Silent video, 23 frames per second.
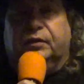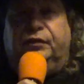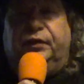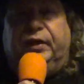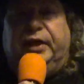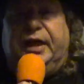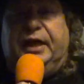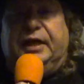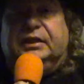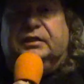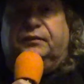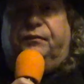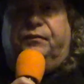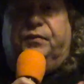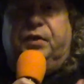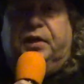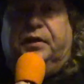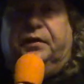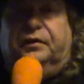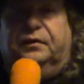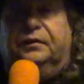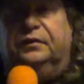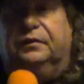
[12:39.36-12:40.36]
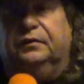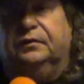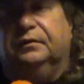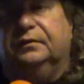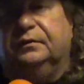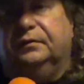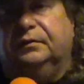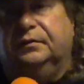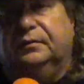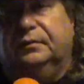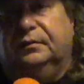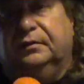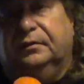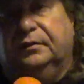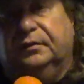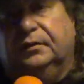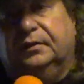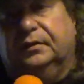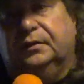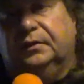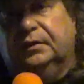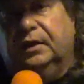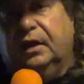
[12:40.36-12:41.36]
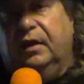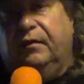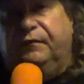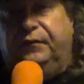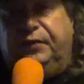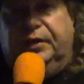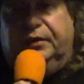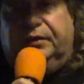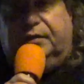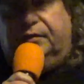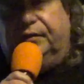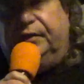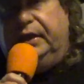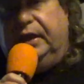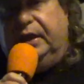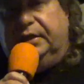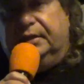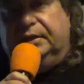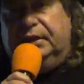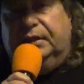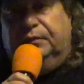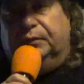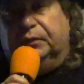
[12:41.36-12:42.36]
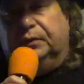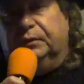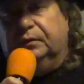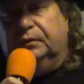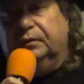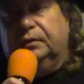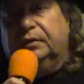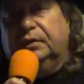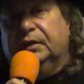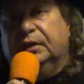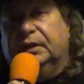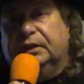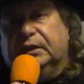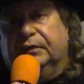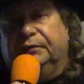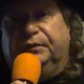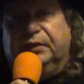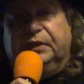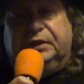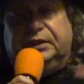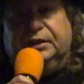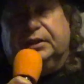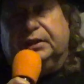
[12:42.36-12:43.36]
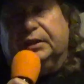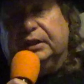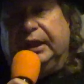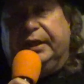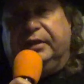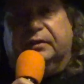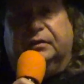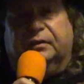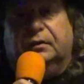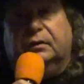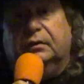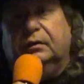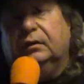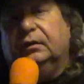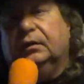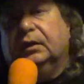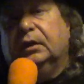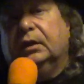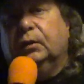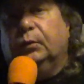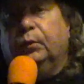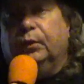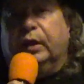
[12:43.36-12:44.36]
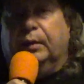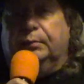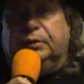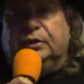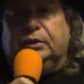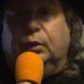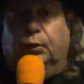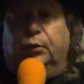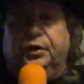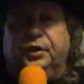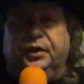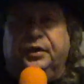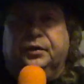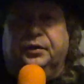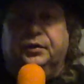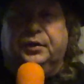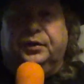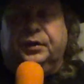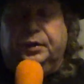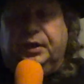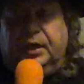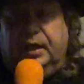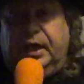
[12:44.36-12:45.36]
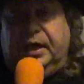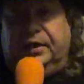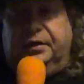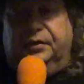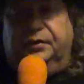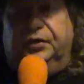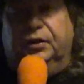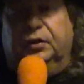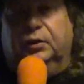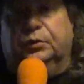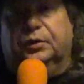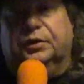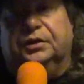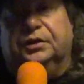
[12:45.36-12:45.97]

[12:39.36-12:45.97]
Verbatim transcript: creates fear. Fear creates evil. It's a vicious cycle. What I'm showing you how to do